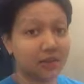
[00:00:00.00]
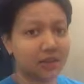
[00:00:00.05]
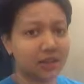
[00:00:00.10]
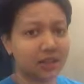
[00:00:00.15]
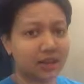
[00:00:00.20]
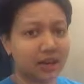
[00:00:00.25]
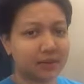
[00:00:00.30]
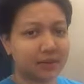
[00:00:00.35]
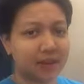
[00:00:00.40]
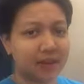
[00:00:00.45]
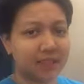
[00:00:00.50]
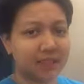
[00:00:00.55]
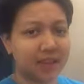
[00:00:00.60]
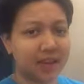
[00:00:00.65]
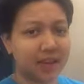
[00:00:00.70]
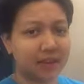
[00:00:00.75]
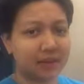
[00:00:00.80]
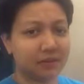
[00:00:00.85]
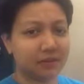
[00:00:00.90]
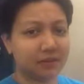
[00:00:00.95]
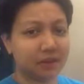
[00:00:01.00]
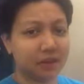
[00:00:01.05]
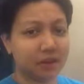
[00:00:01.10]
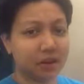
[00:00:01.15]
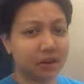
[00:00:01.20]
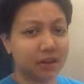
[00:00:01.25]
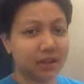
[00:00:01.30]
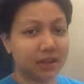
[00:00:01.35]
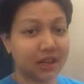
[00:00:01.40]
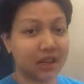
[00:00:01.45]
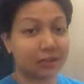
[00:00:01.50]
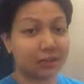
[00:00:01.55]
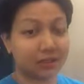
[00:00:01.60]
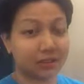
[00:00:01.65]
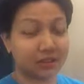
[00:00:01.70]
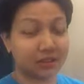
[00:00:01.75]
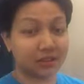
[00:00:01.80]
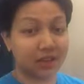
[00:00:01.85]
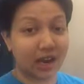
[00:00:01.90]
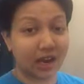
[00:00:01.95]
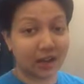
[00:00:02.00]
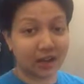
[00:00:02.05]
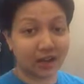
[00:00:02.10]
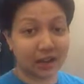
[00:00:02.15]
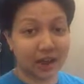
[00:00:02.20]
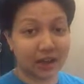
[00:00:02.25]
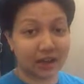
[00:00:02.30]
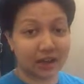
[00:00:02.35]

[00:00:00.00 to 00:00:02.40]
protect my skin from all the chemicals I